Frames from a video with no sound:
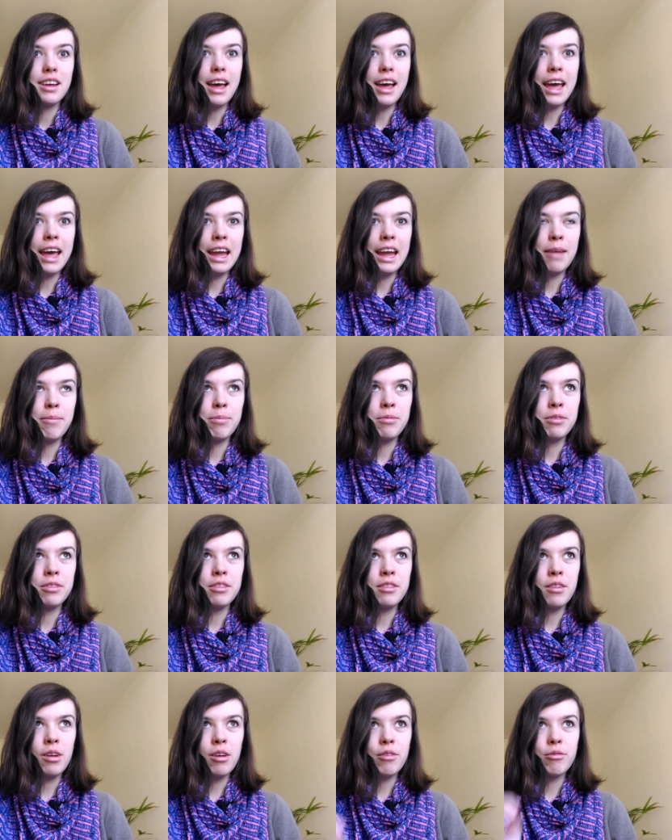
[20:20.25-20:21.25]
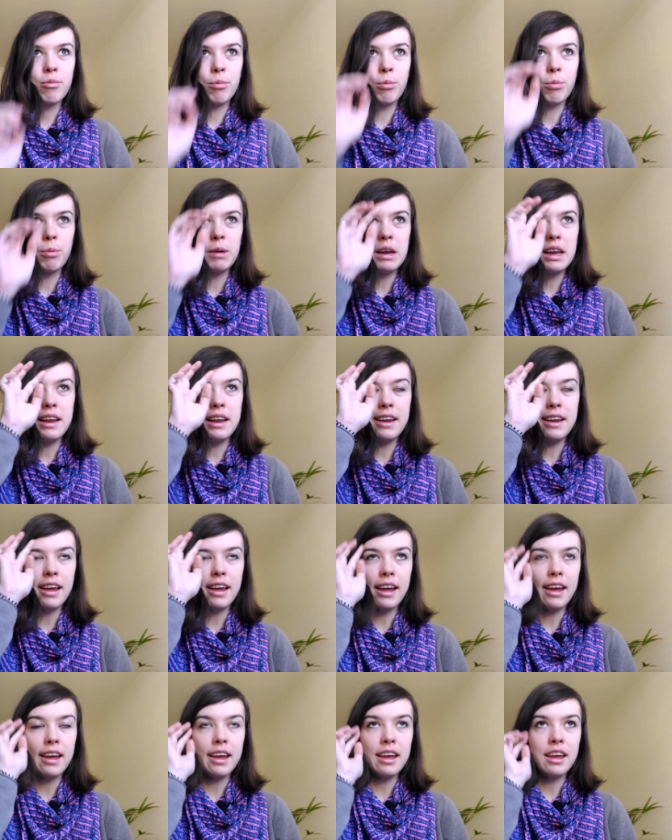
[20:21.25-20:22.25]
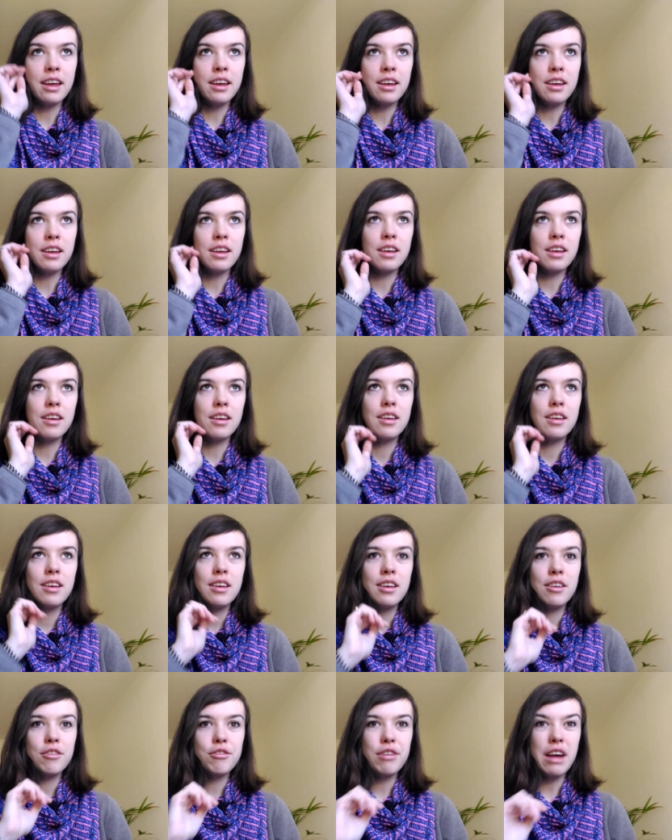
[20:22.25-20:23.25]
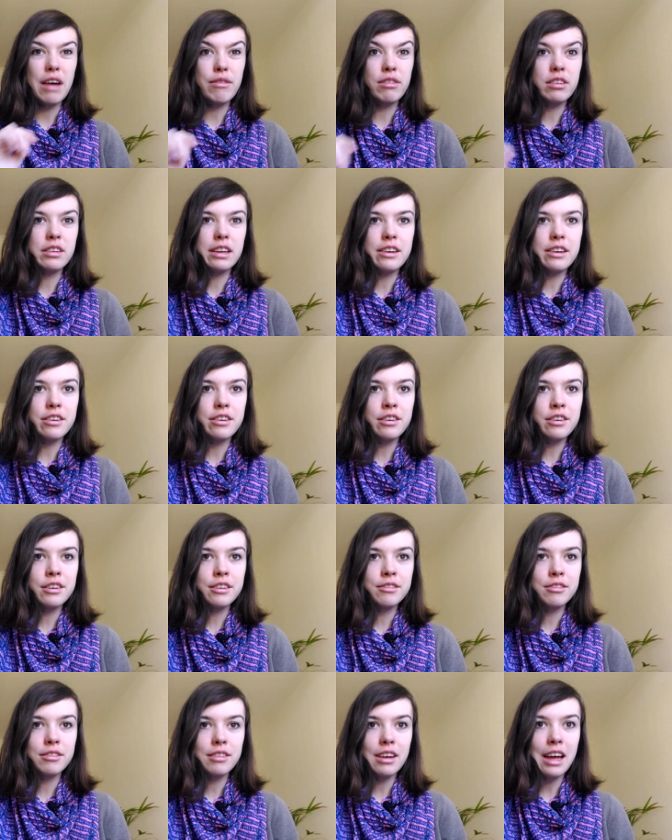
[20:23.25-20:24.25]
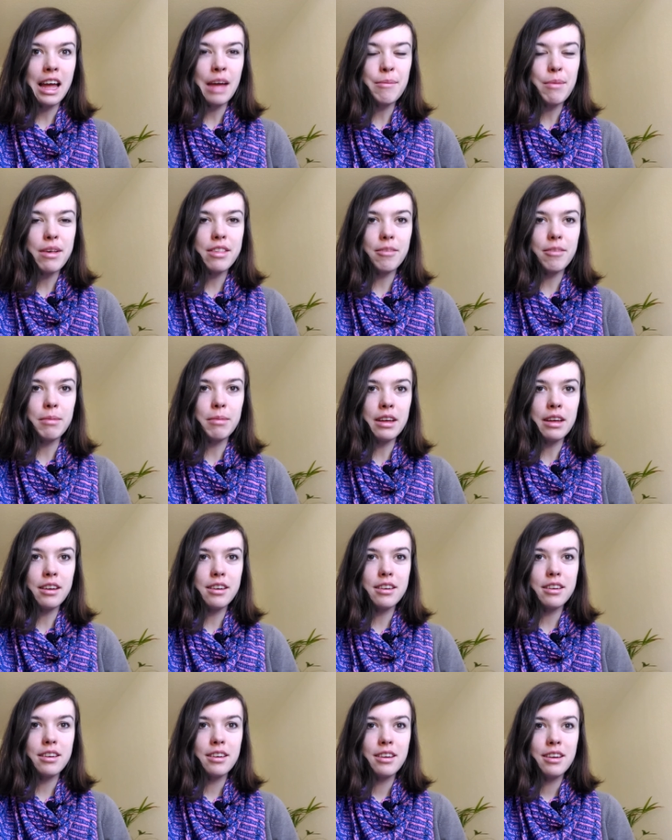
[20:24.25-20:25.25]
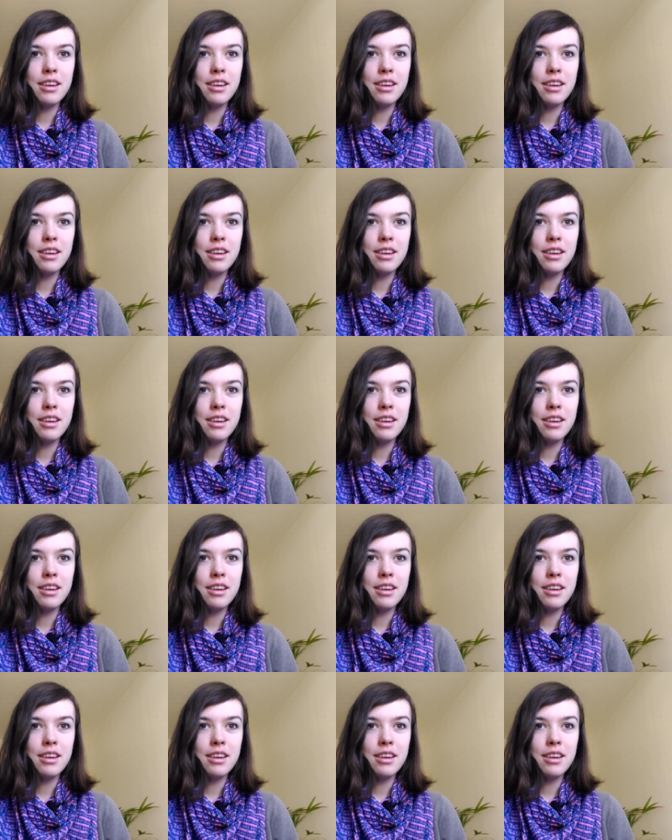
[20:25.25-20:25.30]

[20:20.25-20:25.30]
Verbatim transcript: I'm not really a travel knitter, I must admit.